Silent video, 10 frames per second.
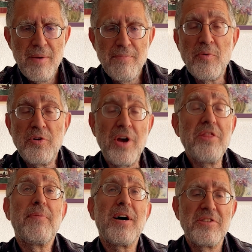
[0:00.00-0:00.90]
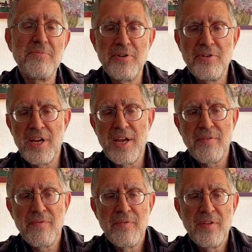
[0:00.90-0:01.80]
But we dread the possibility
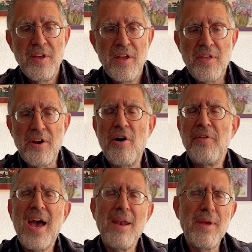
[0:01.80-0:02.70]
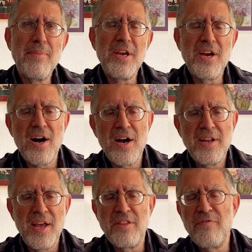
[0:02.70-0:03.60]
that all that may be
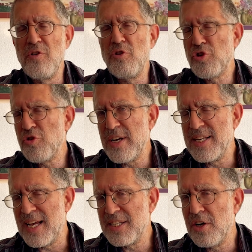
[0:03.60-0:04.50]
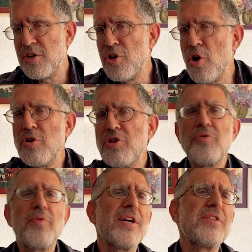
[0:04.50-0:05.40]
gone and the future is as unknown
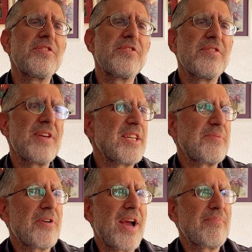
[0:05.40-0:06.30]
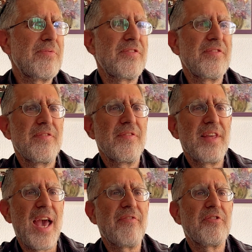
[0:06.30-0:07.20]
to us as perhaps
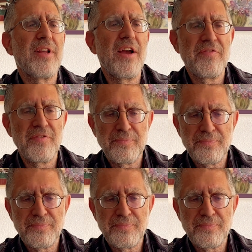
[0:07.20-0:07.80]
the afterlife.